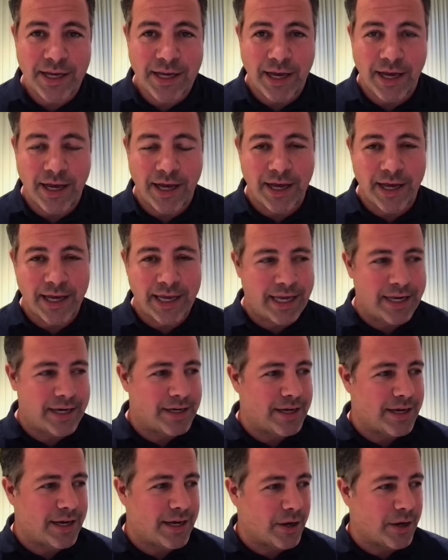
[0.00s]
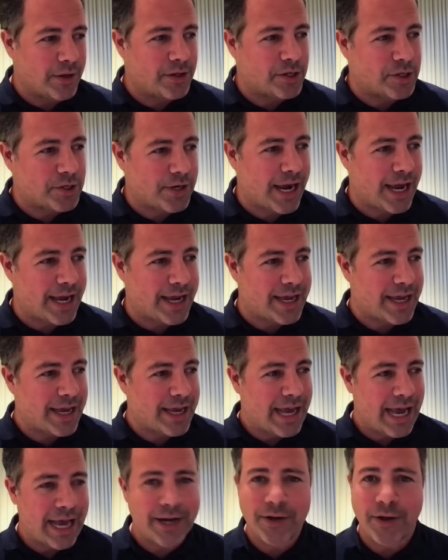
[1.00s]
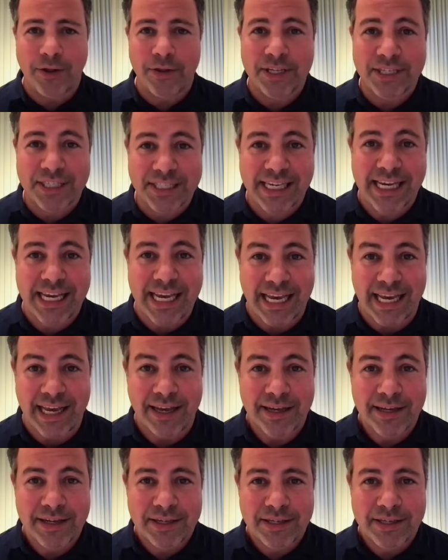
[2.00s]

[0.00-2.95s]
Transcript: on the track and on the sea.